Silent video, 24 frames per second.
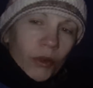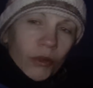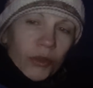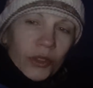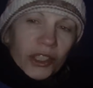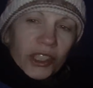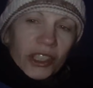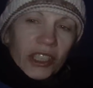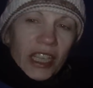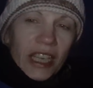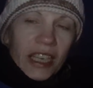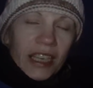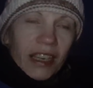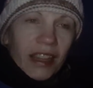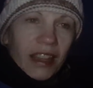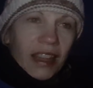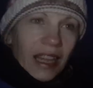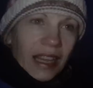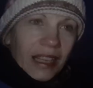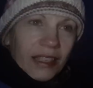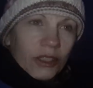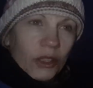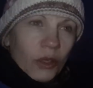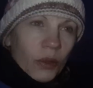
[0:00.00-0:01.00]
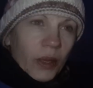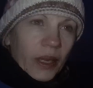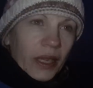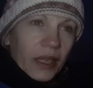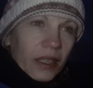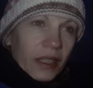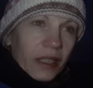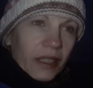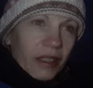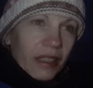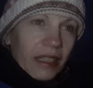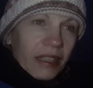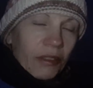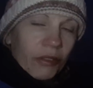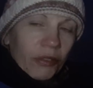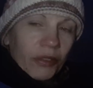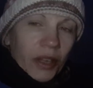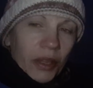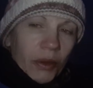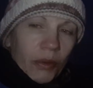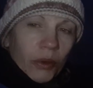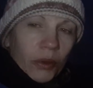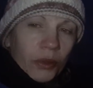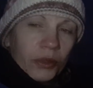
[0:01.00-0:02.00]
won't recede that quickly that in
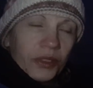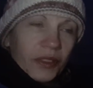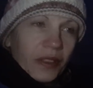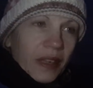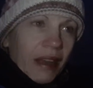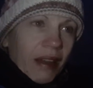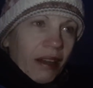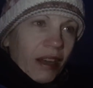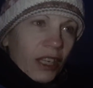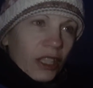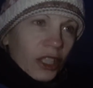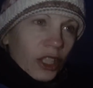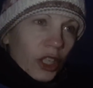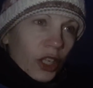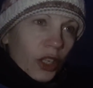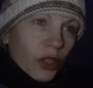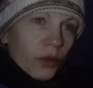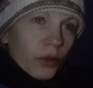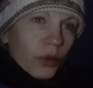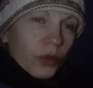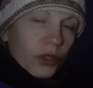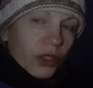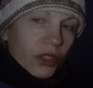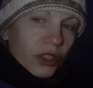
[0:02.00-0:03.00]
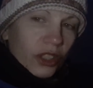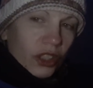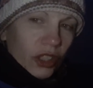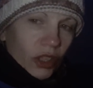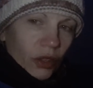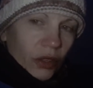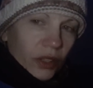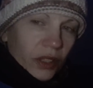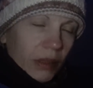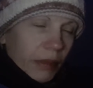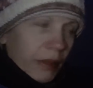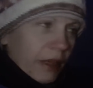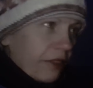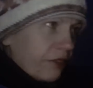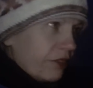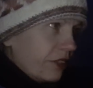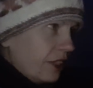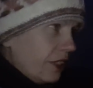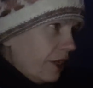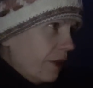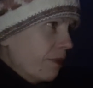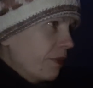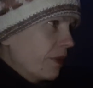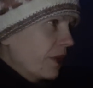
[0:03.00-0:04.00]
three quarters of an hour I lose the shot that I'm
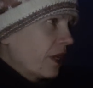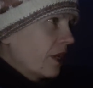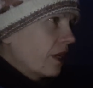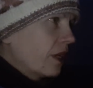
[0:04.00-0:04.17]
after.